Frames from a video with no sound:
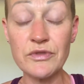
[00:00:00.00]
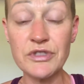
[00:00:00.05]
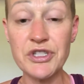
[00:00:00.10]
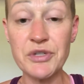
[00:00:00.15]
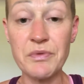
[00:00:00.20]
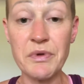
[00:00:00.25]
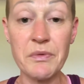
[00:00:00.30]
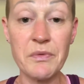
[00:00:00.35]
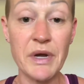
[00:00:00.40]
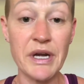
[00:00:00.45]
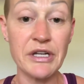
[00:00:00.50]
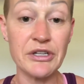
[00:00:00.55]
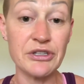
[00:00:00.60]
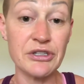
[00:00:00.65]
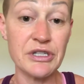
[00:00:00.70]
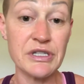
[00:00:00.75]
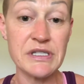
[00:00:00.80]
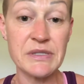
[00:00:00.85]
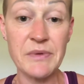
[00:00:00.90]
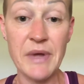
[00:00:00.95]
Do we want to
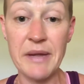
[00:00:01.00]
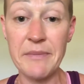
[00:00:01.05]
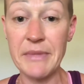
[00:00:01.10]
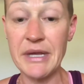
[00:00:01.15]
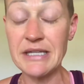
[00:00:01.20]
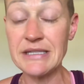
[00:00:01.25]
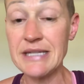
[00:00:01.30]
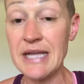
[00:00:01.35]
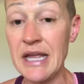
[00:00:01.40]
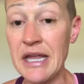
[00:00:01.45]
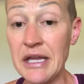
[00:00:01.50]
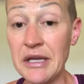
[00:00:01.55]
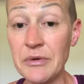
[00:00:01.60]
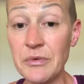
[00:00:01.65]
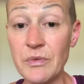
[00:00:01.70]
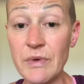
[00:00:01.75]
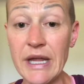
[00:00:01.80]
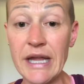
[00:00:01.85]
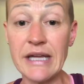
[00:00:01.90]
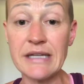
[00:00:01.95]
lose weight, maintain
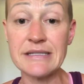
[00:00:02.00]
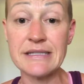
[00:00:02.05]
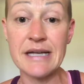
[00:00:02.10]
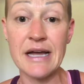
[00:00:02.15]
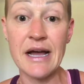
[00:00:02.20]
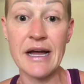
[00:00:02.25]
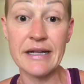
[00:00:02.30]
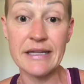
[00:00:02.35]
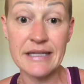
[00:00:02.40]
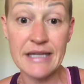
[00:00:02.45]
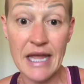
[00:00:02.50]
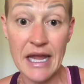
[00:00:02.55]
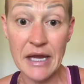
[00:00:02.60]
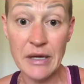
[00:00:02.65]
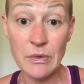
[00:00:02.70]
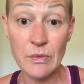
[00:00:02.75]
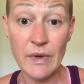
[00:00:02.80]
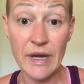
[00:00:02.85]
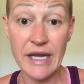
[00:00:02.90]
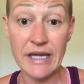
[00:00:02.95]
weight,
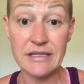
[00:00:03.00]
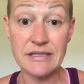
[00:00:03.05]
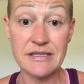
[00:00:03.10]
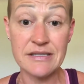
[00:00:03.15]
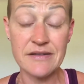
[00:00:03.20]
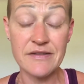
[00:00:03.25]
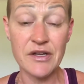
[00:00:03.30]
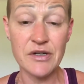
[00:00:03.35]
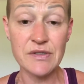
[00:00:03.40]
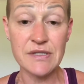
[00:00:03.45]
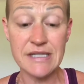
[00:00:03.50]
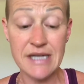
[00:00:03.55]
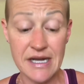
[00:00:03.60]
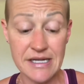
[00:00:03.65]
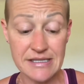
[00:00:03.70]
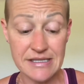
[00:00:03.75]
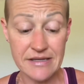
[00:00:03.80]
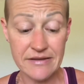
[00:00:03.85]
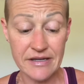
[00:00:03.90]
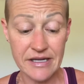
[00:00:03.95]
gain weight, those
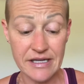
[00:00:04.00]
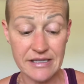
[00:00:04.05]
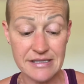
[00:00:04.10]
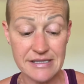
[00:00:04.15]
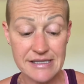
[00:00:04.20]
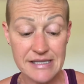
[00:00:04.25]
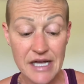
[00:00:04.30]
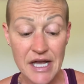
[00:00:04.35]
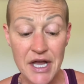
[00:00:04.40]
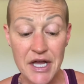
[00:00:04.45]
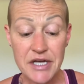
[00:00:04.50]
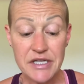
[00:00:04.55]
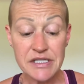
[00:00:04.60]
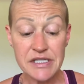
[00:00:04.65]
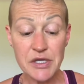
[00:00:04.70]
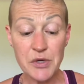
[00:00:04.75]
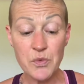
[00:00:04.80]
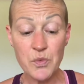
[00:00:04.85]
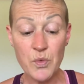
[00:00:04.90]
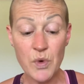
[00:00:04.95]
kinds of things.
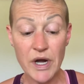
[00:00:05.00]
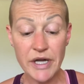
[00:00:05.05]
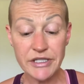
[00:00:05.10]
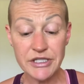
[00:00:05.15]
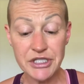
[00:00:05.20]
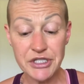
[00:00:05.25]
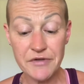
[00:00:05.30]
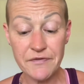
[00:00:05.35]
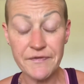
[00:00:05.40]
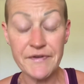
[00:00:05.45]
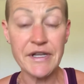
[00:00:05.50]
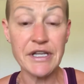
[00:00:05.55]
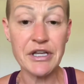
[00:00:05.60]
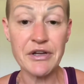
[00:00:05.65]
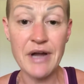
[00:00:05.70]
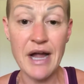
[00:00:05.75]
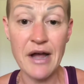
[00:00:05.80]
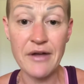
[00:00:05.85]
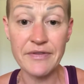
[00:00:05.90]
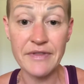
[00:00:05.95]
So once you figure
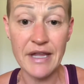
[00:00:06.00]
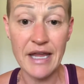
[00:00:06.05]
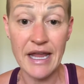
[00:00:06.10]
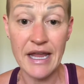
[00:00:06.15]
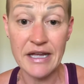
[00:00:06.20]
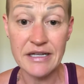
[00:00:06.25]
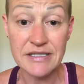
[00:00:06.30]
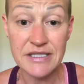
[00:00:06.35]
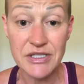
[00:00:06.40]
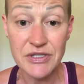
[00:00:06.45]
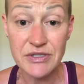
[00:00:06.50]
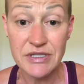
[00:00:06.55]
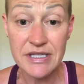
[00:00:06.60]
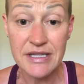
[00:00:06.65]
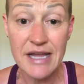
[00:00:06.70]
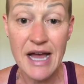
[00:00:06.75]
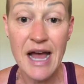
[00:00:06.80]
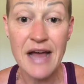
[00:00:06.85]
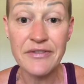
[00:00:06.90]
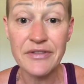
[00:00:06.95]
out the answer to
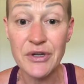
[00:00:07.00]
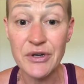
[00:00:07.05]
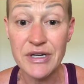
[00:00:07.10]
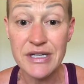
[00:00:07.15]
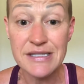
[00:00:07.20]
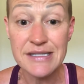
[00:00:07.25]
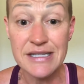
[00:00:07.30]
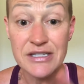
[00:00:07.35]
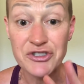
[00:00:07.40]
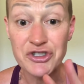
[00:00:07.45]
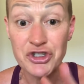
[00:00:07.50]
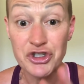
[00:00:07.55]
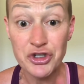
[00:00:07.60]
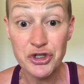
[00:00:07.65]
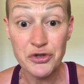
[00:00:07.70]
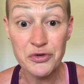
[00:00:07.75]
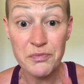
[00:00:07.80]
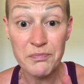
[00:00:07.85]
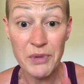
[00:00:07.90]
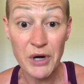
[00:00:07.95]
that, there is
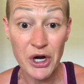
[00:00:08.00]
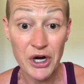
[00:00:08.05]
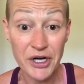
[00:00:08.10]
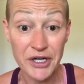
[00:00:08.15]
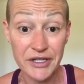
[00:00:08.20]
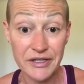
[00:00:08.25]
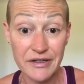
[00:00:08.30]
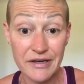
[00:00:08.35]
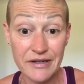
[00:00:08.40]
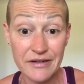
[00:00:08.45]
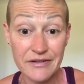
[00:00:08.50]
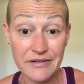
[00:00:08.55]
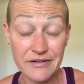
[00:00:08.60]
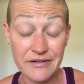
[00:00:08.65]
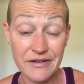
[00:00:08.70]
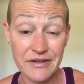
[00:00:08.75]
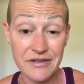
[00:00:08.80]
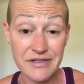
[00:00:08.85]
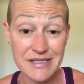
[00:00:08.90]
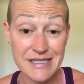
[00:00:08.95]

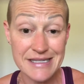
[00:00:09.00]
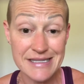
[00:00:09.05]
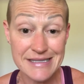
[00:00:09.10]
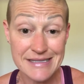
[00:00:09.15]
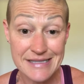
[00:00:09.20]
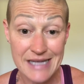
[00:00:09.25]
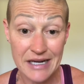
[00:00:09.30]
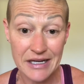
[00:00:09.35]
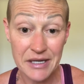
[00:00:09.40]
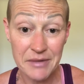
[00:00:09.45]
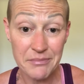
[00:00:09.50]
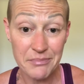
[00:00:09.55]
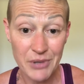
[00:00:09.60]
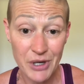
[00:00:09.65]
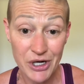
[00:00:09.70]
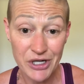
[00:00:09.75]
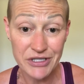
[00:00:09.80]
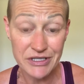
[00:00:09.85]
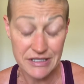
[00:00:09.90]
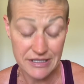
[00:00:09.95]
a second
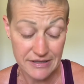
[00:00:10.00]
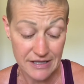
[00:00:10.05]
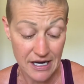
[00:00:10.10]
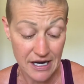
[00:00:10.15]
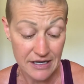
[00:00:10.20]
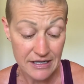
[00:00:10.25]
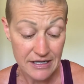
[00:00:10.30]
part to that.